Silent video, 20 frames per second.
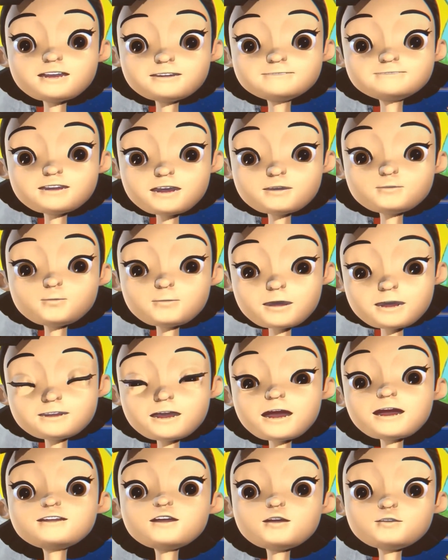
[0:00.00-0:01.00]
and shifting
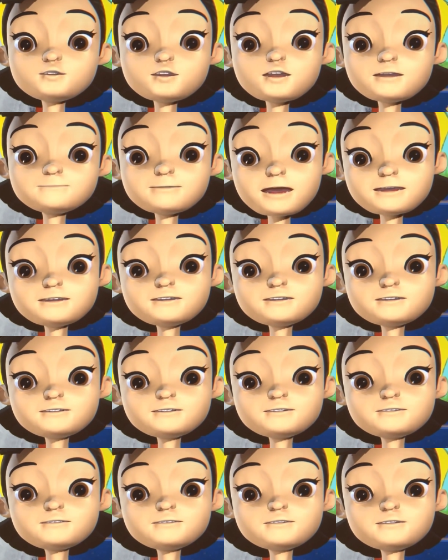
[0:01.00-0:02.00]
wind and ocean
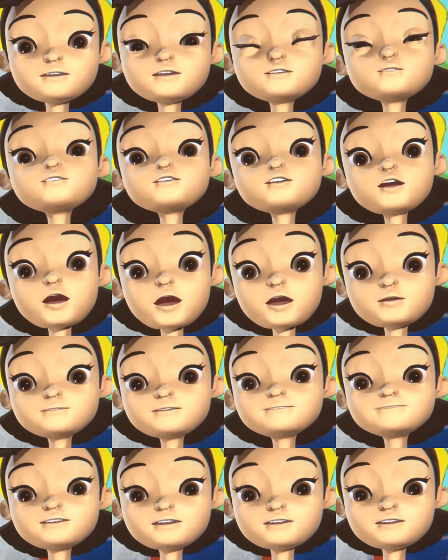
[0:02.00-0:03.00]
patterns, which are all
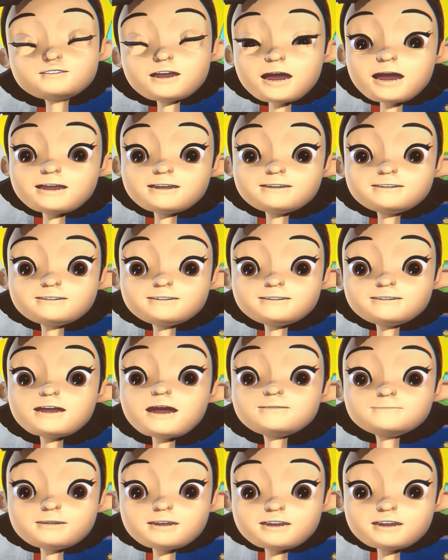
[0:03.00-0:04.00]
referred to as
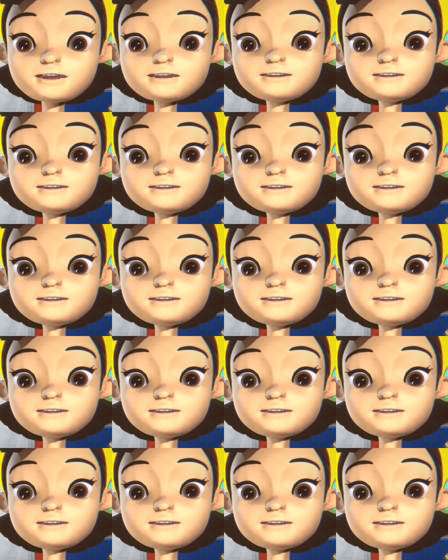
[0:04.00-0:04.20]
climate